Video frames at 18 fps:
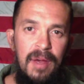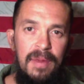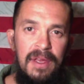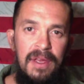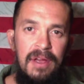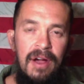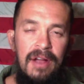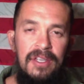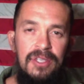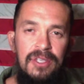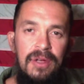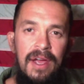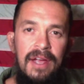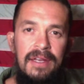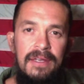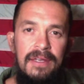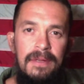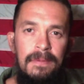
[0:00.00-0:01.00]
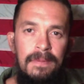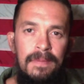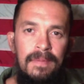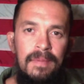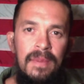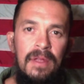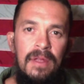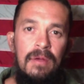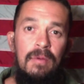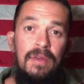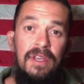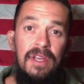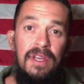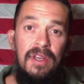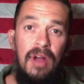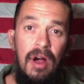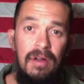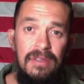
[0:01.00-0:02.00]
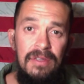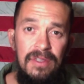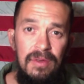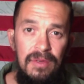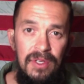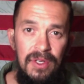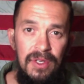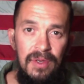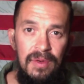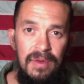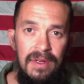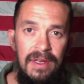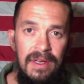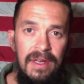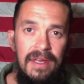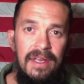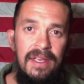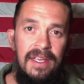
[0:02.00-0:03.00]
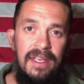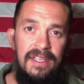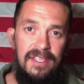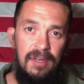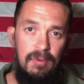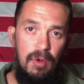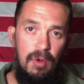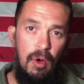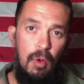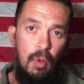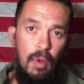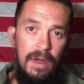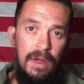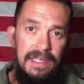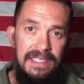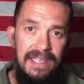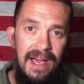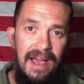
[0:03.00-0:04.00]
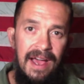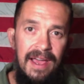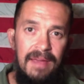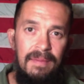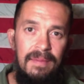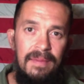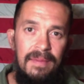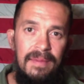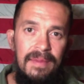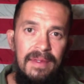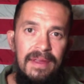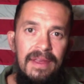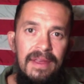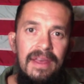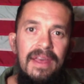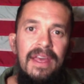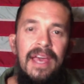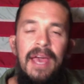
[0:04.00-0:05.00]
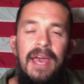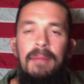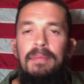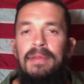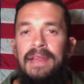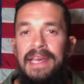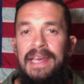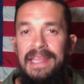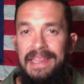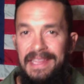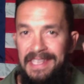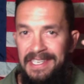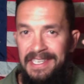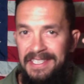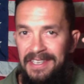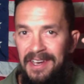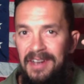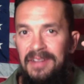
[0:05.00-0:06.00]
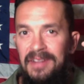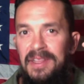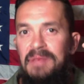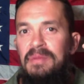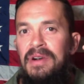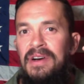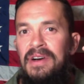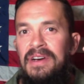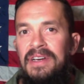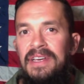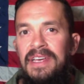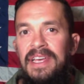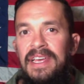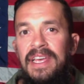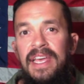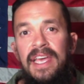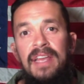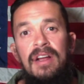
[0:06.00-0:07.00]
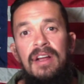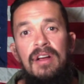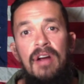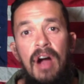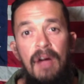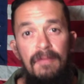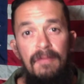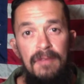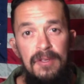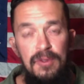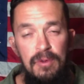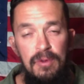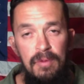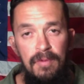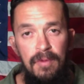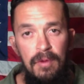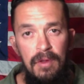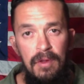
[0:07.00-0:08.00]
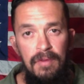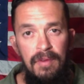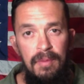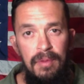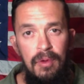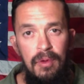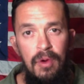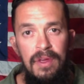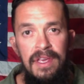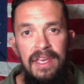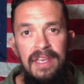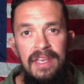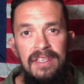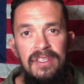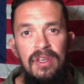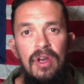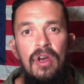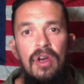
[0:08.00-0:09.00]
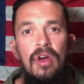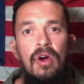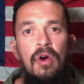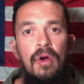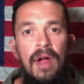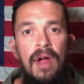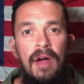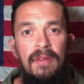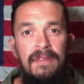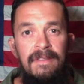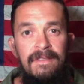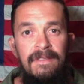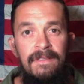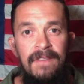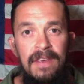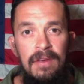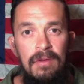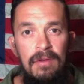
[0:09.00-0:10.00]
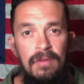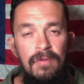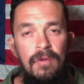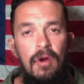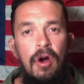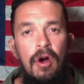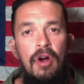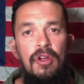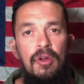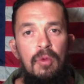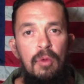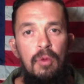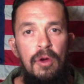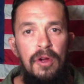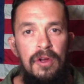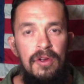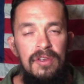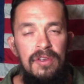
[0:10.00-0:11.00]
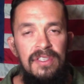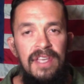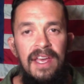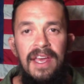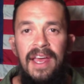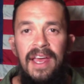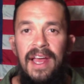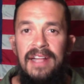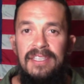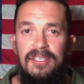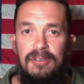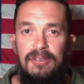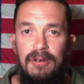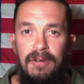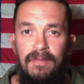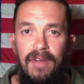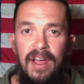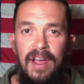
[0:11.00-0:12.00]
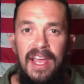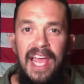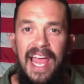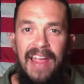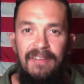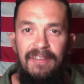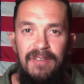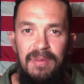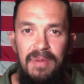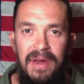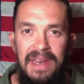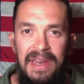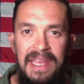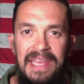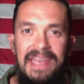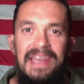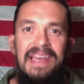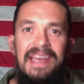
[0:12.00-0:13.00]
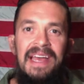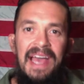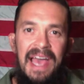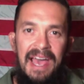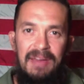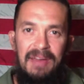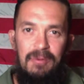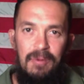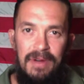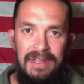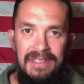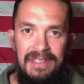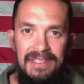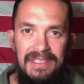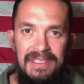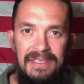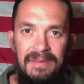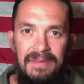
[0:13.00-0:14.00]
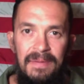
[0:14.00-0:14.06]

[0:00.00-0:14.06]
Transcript: contract. What you can also do is enroll one time and play this ugly mug in a conference room full of employees or out in the field for all your workers and certify everybody at once.